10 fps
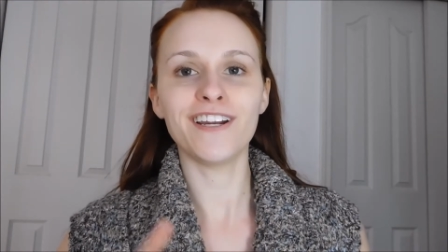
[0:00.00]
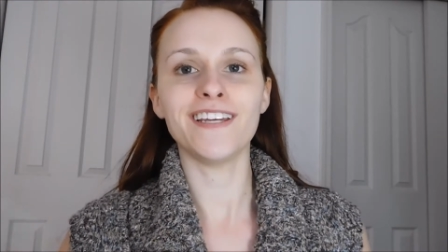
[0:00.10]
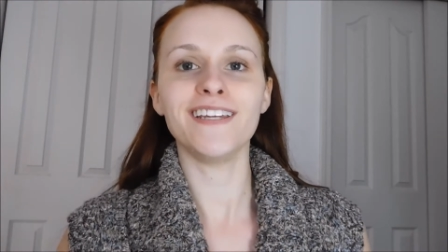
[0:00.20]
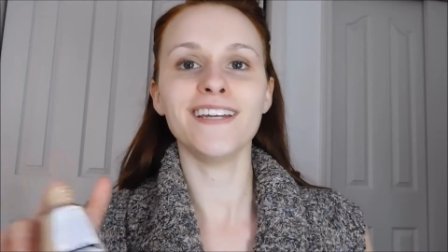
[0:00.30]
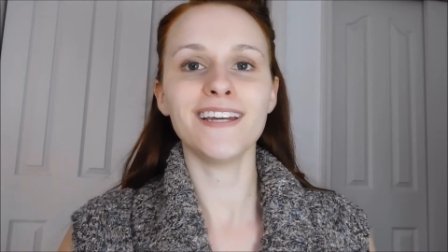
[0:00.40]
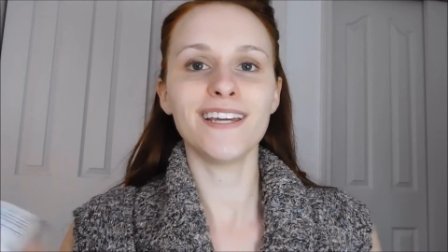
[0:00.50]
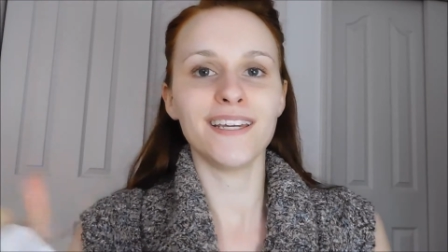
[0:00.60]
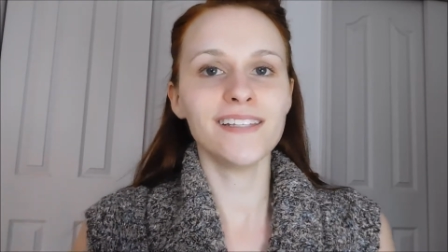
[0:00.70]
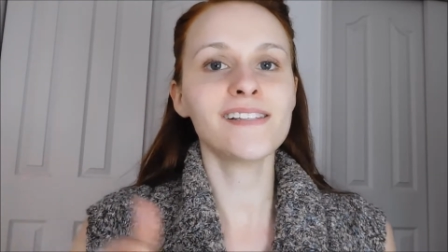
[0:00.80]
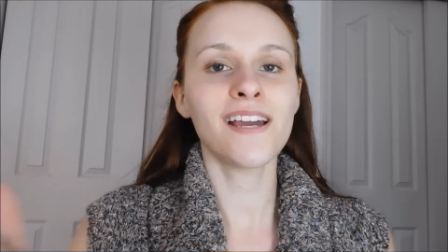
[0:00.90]
He
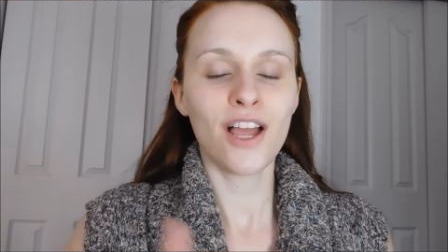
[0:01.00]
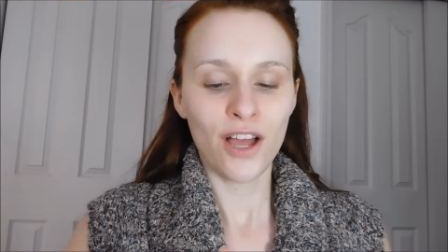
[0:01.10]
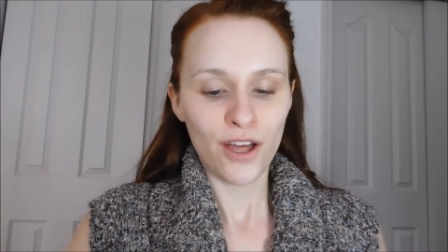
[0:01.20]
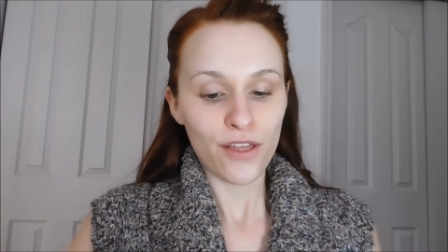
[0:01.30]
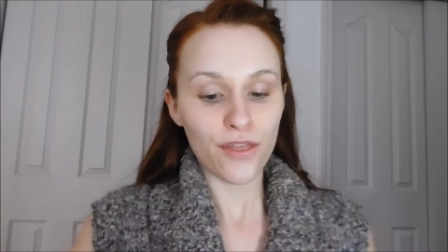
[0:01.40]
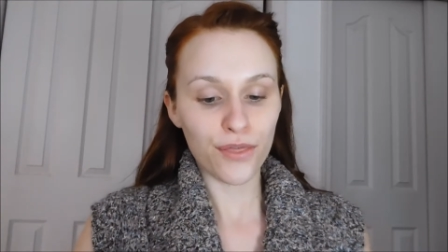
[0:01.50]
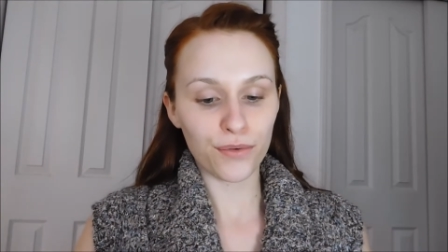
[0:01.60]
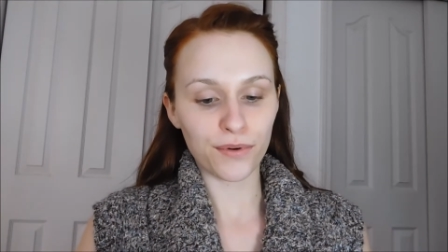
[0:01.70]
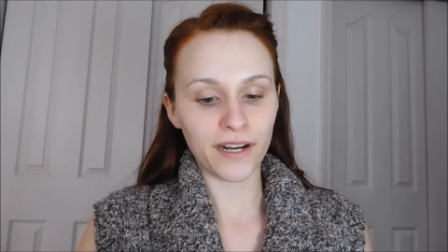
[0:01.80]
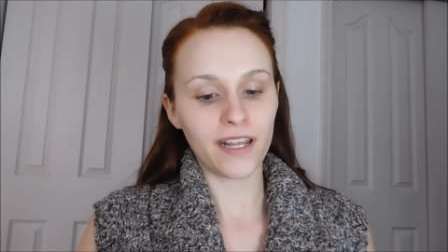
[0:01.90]
is
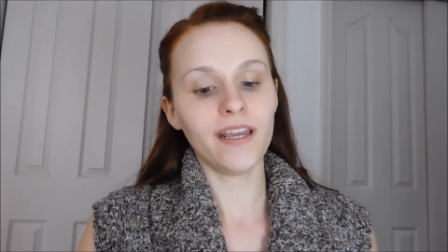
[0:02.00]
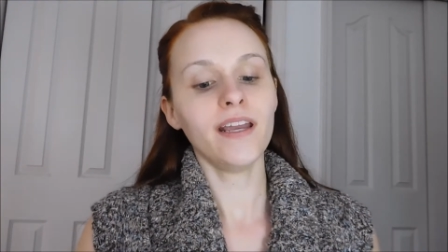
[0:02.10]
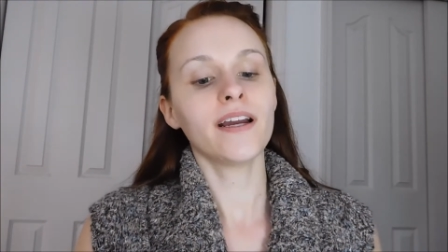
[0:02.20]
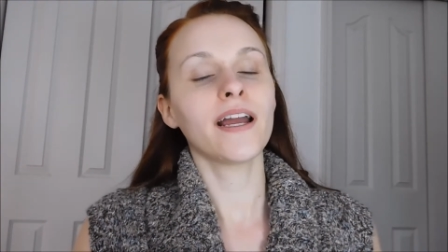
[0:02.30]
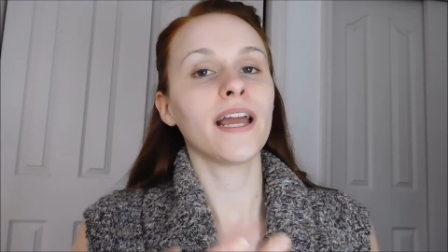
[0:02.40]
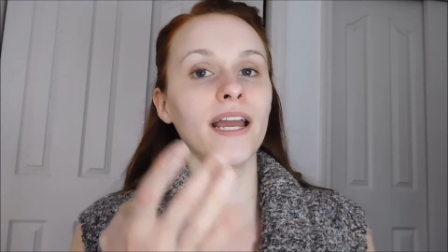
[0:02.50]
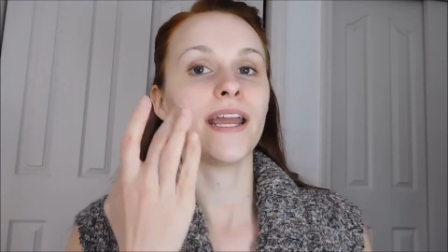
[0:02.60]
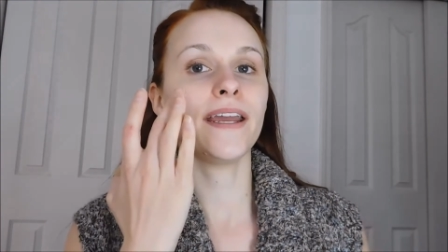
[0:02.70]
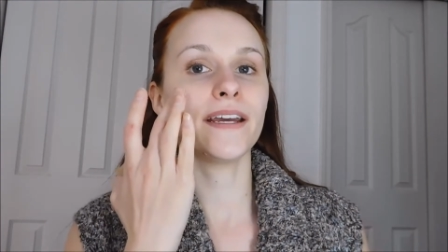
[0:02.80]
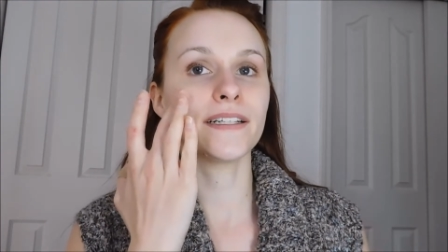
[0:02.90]
3,
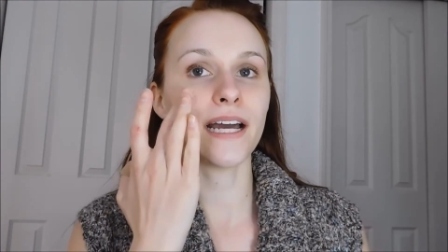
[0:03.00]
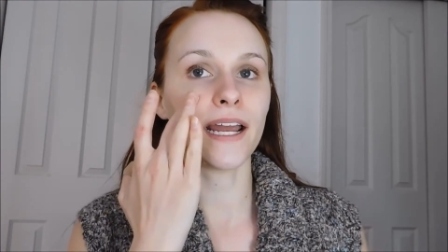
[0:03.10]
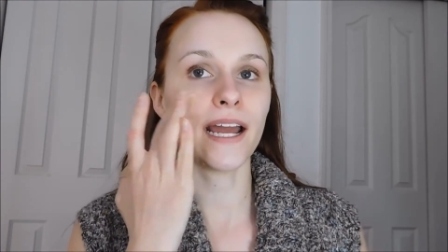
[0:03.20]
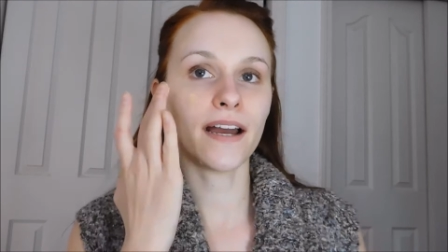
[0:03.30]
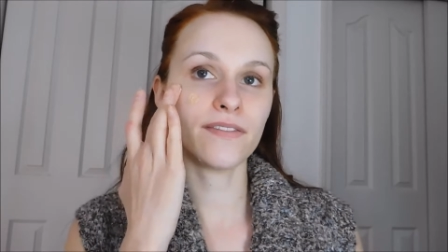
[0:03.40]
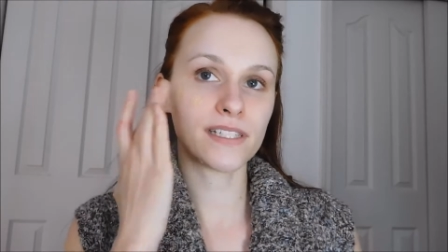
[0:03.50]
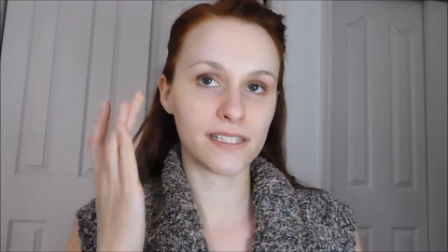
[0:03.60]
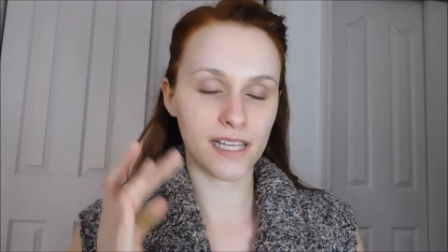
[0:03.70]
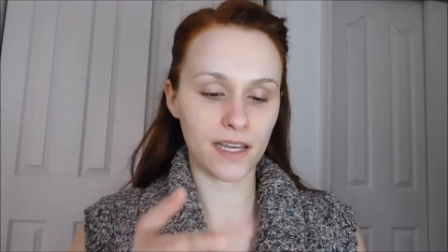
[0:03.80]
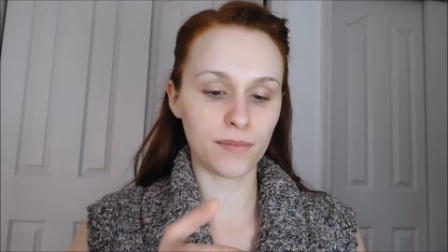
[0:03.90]
and I have
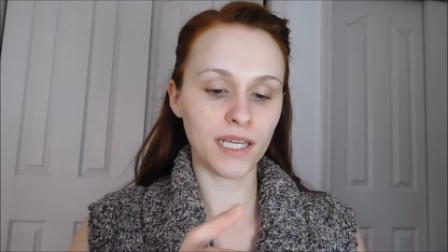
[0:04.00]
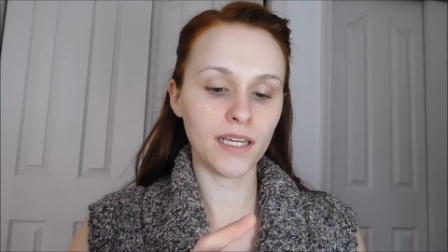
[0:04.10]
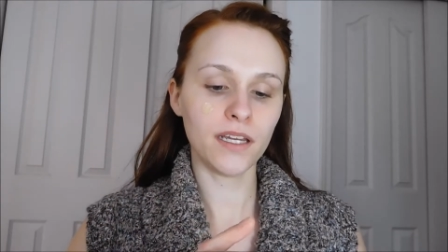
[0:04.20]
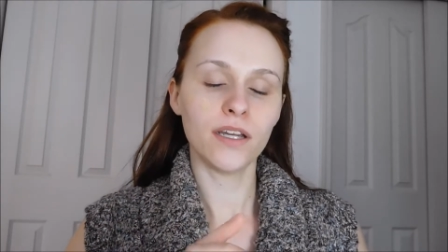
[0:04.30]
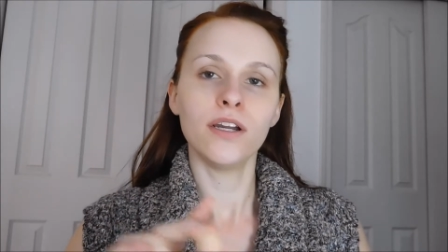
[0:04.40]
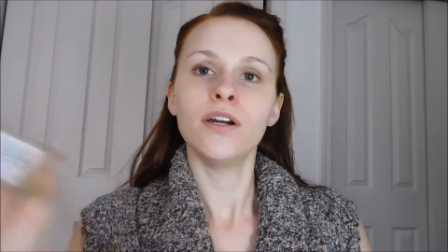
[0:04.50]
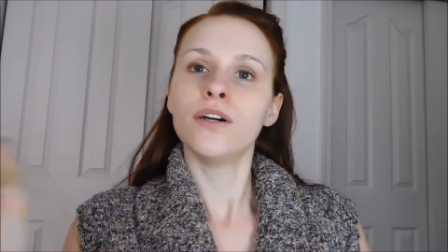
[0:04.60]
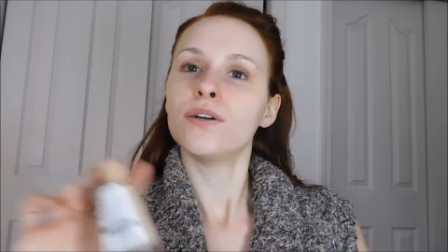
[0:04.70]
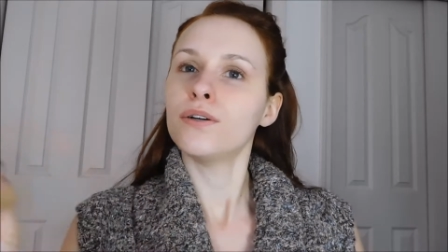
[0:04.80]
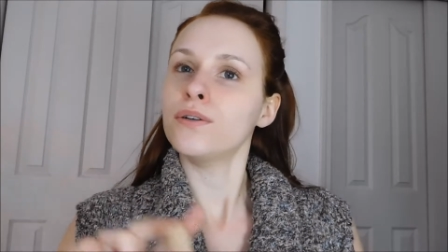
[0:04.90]
Sammy,
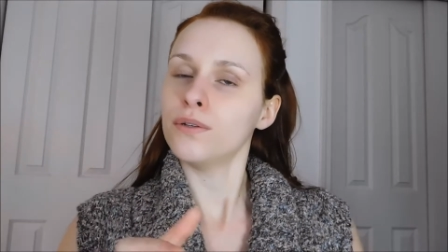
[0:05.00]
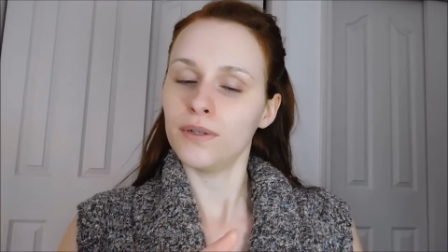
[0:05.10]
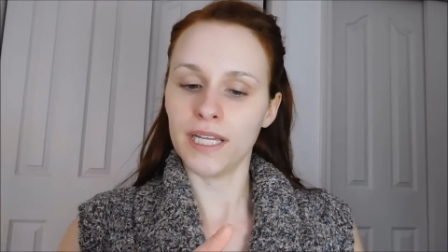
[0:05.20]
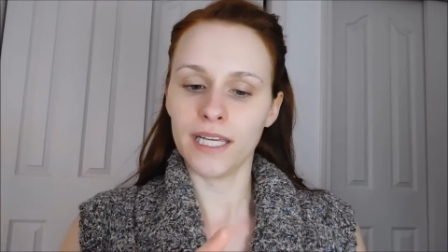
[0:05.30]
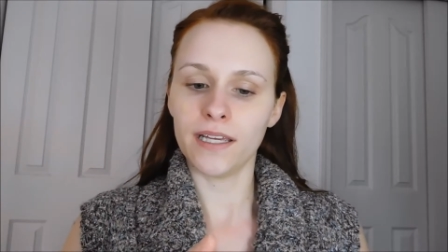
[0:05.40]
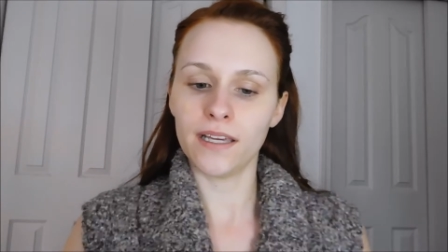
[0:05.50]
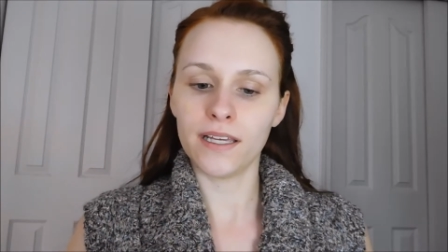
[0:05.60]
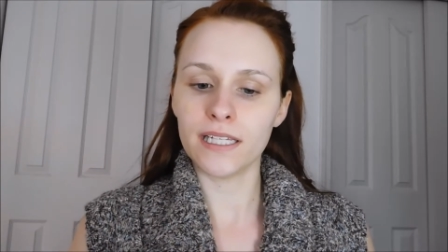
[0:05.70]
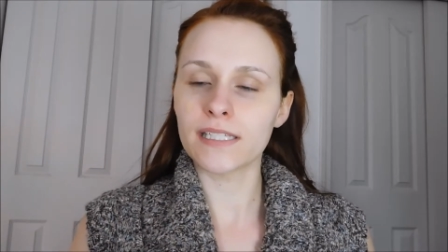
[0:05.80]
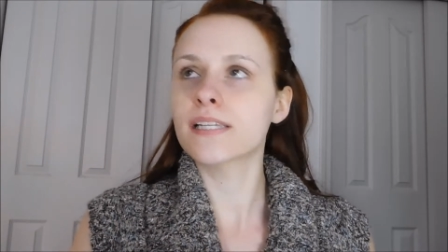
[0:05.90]
who
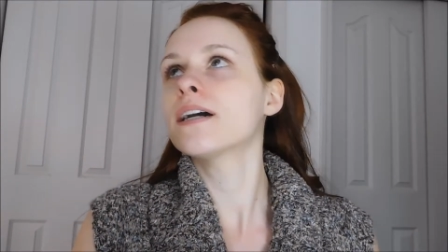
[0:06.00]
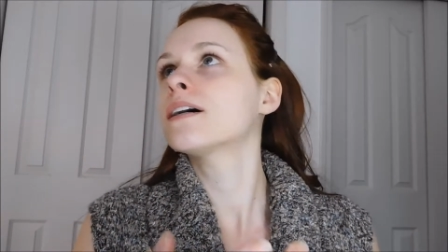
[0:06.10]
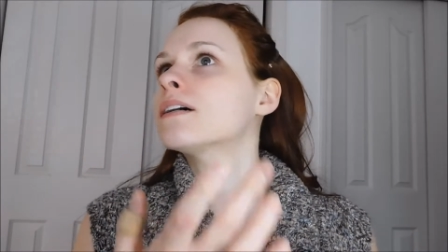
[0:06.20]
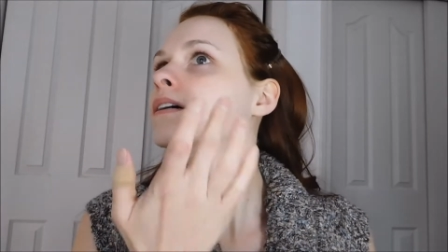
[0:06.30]
is